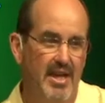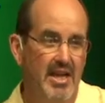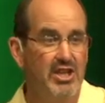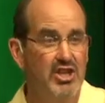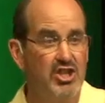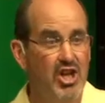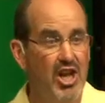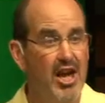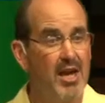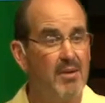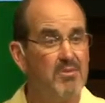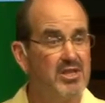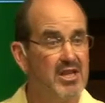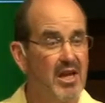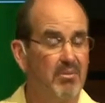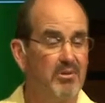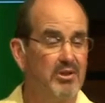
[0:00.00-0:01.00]
James
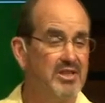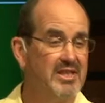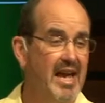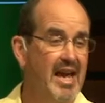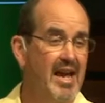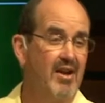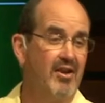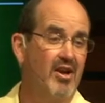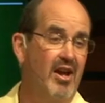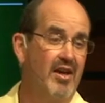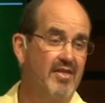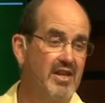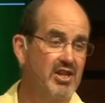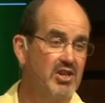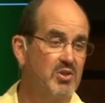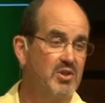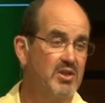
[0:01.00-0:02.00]
doubles down on
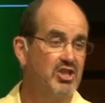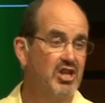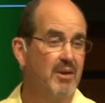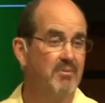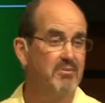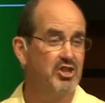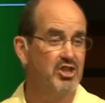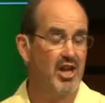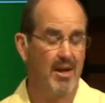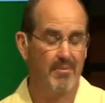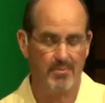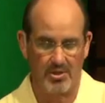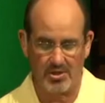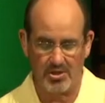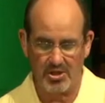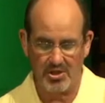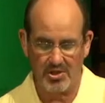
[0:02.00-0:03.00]
this in James
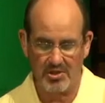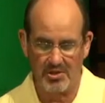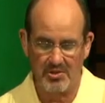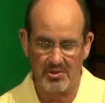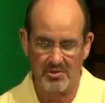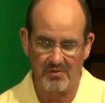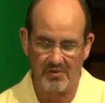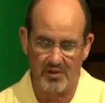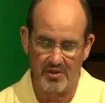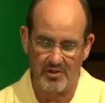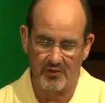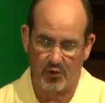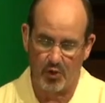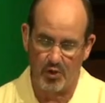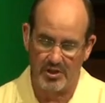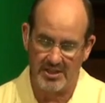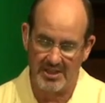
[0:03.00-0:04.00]
chapter 2, verse
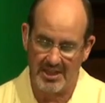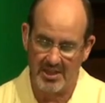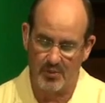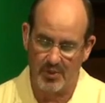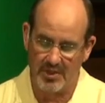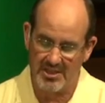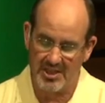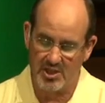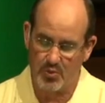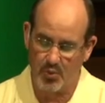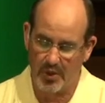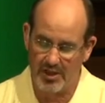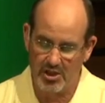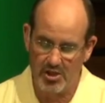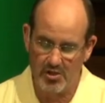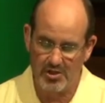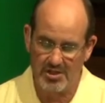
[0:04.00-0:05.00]
14, when he says,
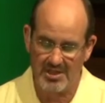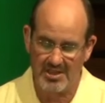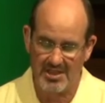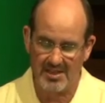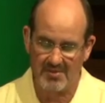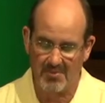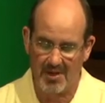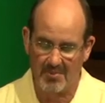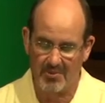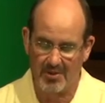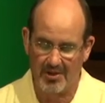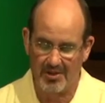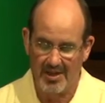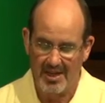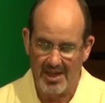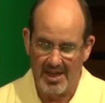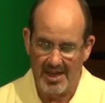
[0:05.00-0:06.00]
What use is it, my brother,
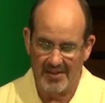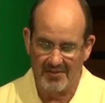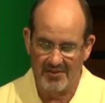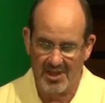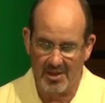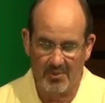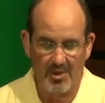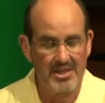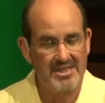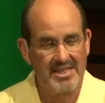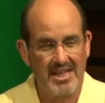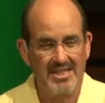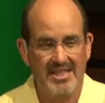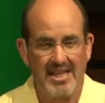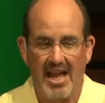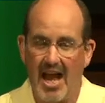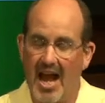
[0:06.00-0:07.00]
if someone
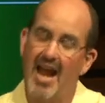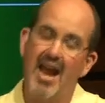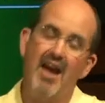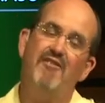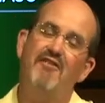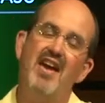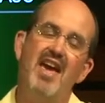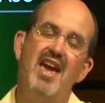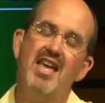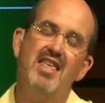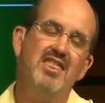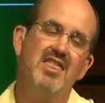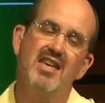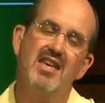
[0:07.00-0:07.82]
says, I have faith?